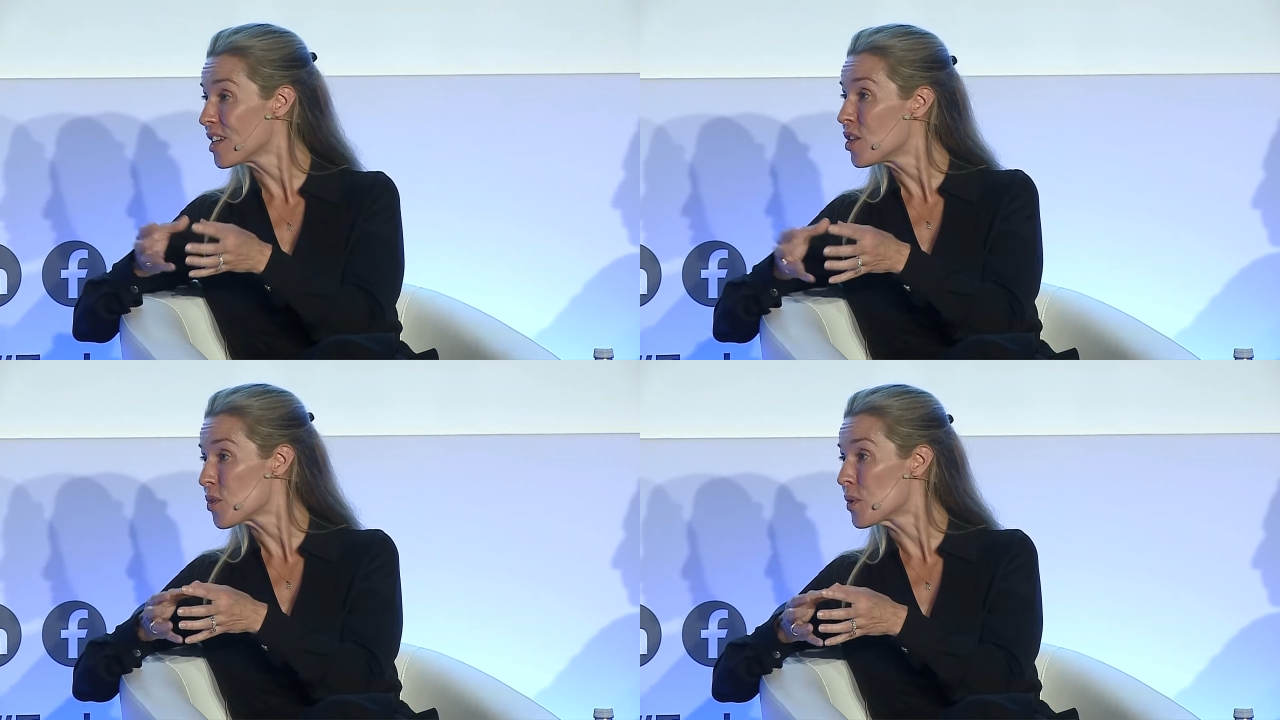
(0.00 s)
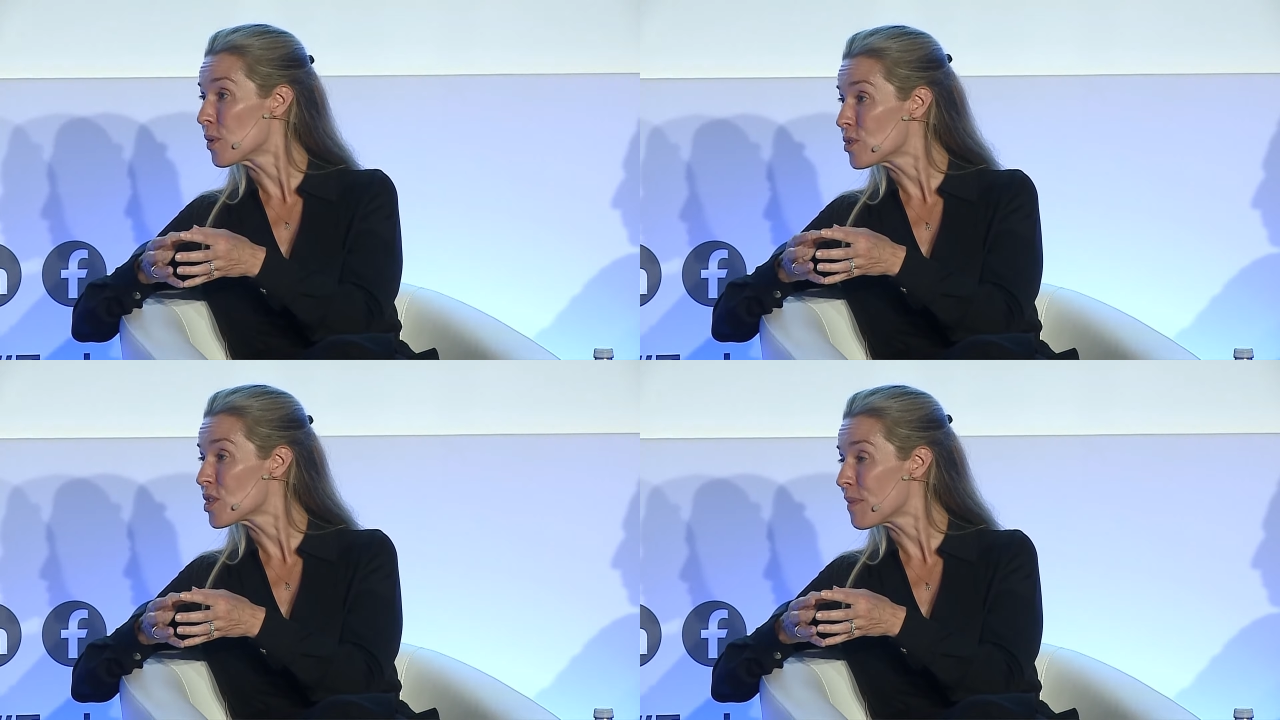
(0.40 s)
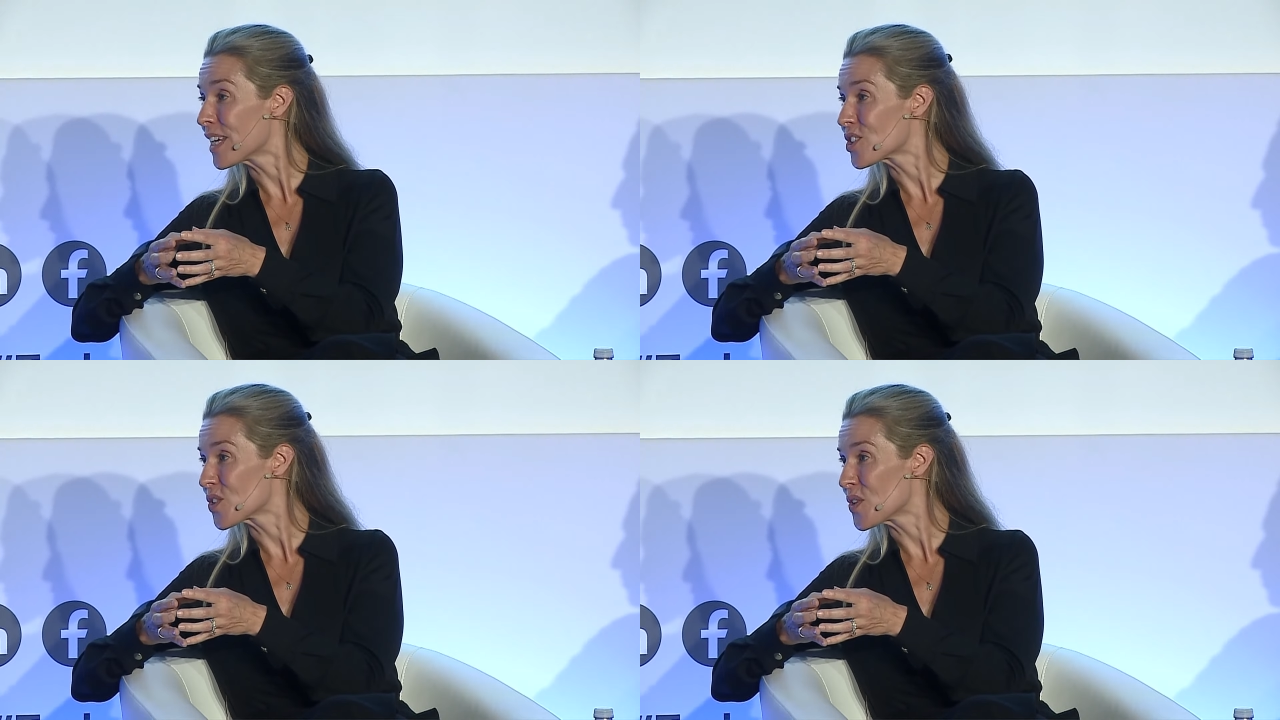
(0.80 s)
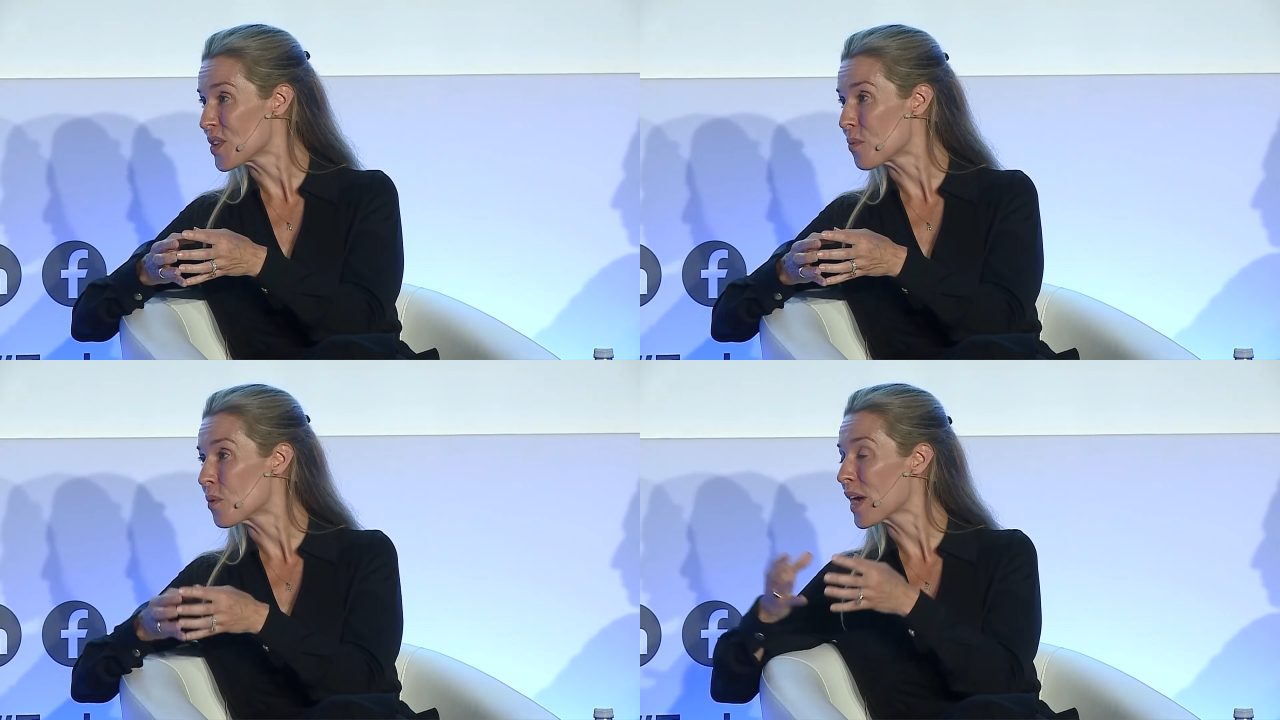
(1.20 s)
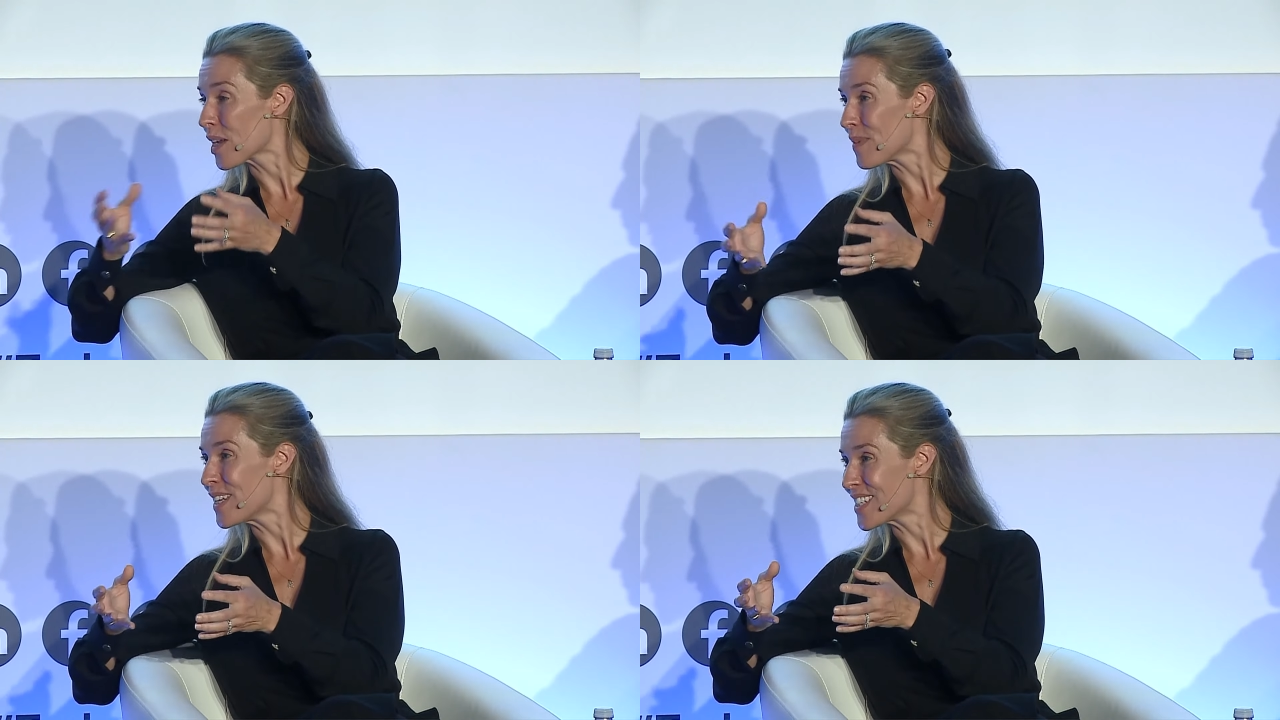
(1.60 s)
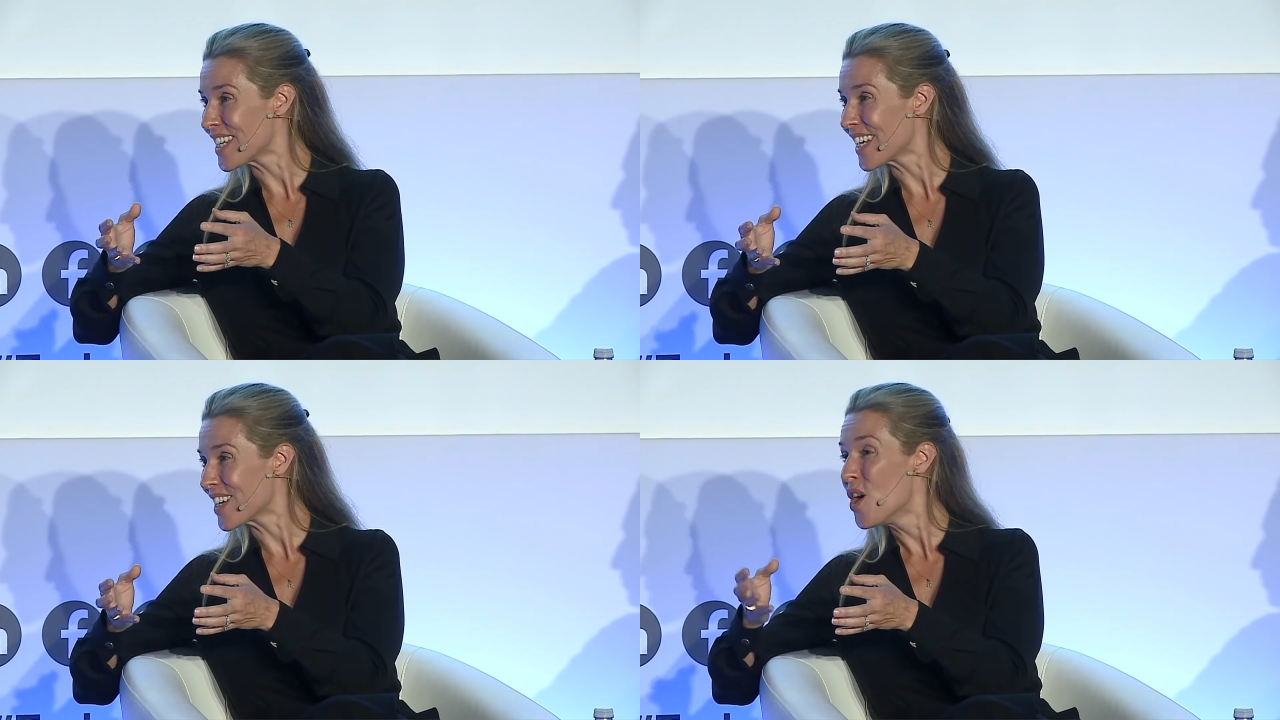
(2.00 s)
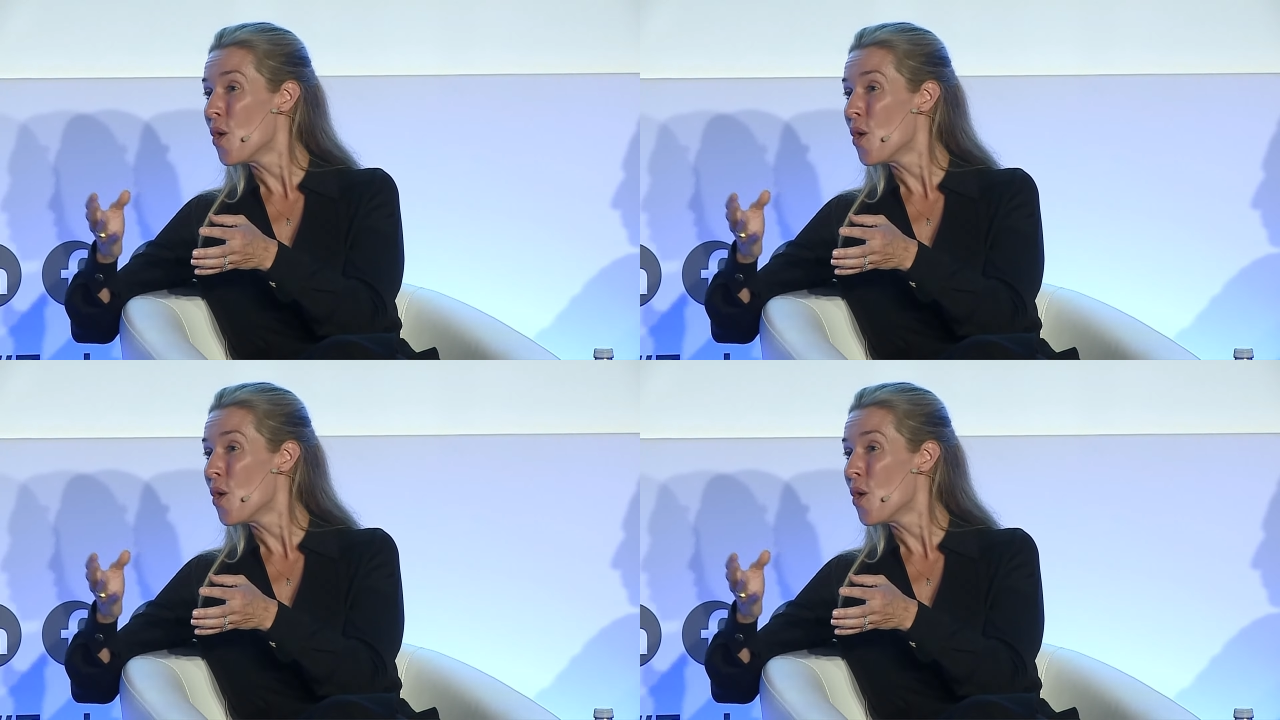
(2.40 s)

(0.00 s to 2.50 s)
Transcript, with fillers: through to make sure that we're recommending